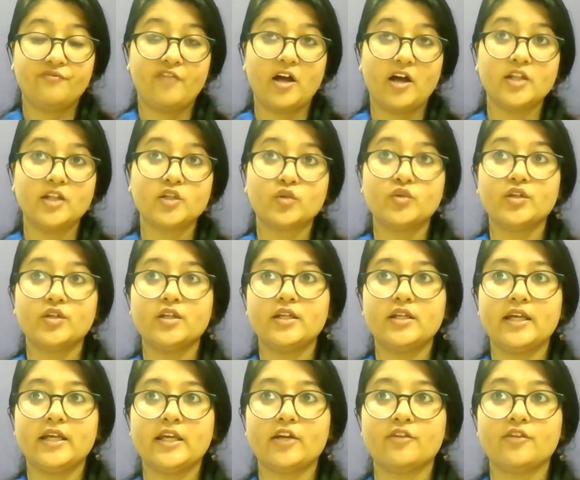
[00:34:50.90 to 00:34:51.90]
Father couldn't
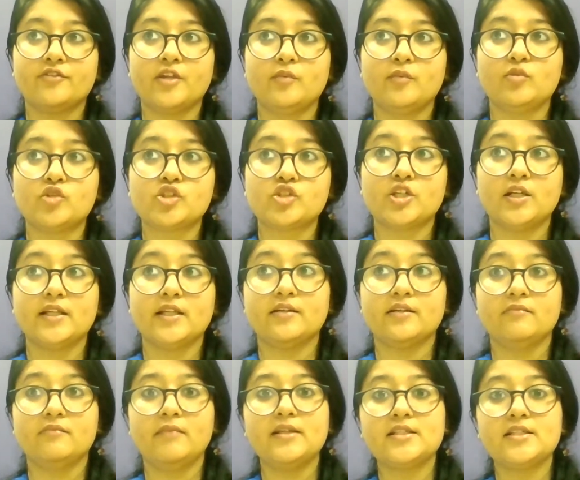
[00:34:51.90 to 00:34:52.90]
take care of the emotional and
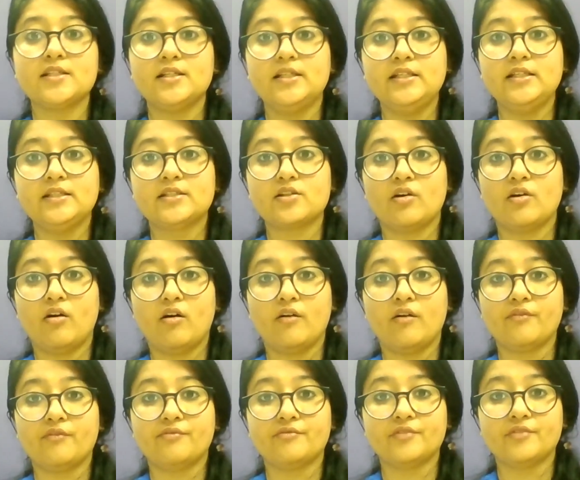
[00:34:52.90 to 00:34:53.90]
the mental needs
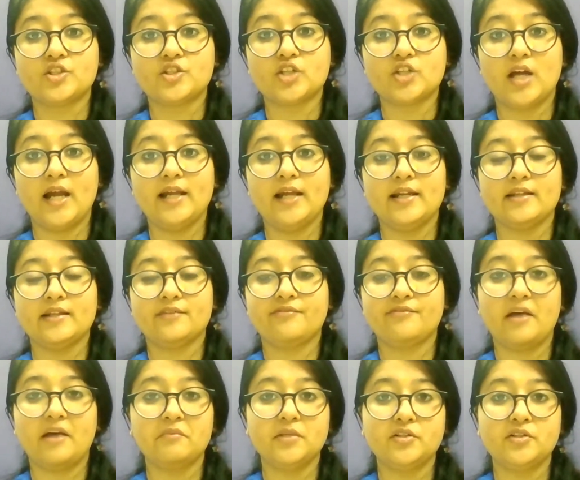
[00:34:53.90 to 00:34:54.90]
of the child, and the
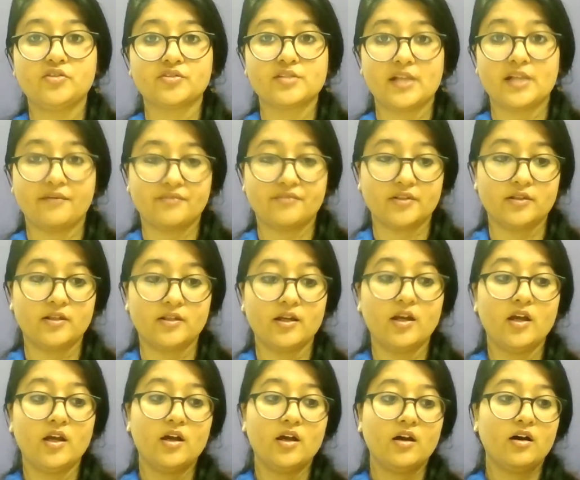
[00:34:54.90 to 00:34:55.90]
family suffered,
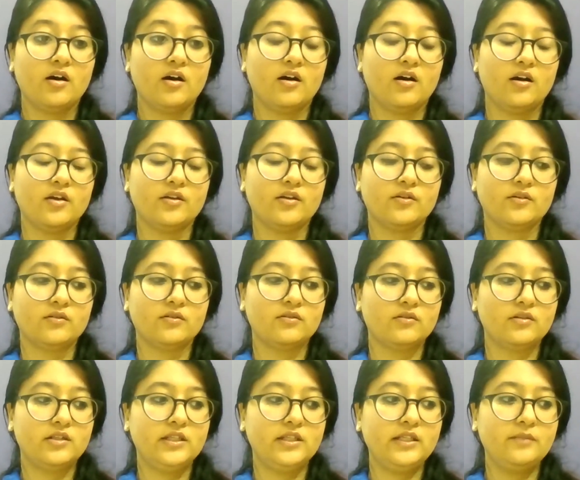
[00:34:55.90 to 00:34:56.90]

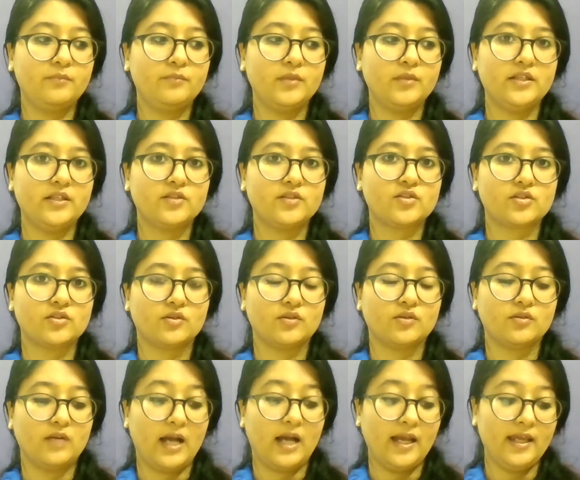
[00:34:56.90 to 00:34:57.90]
deeply.
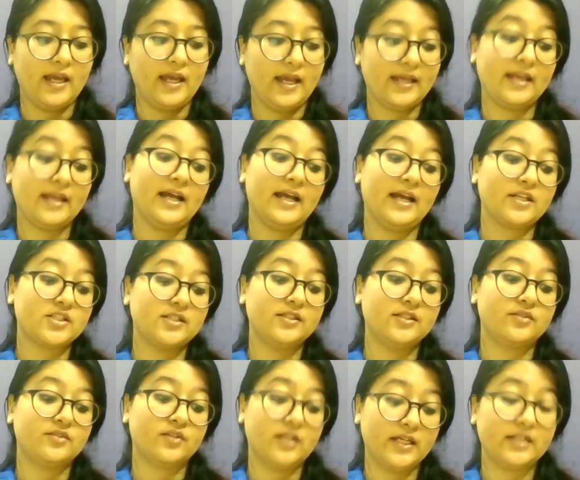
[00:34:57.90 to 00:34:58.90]
So I can
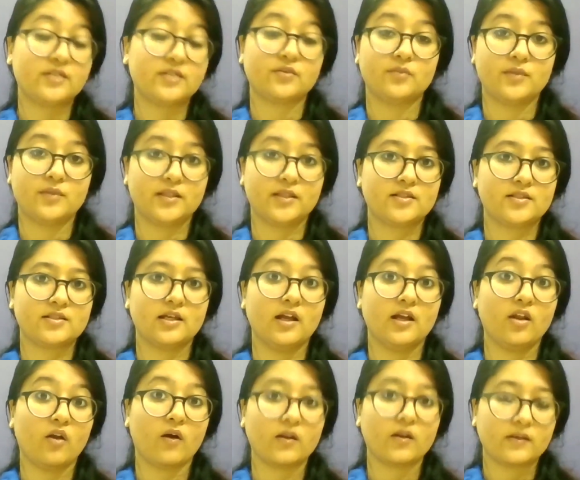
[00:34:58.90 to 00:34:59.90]
actually relate with this
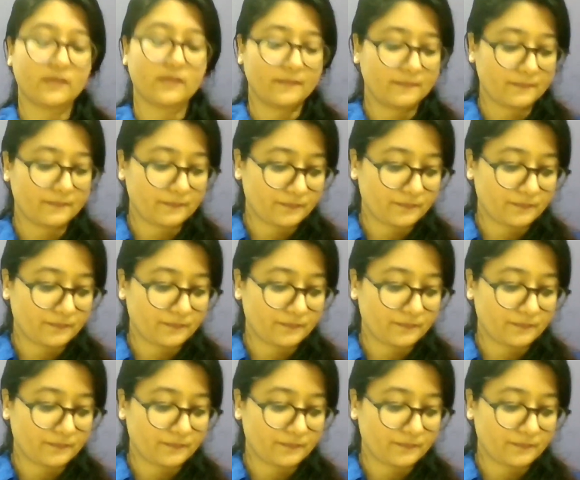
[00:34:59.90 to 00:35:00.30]
a lot.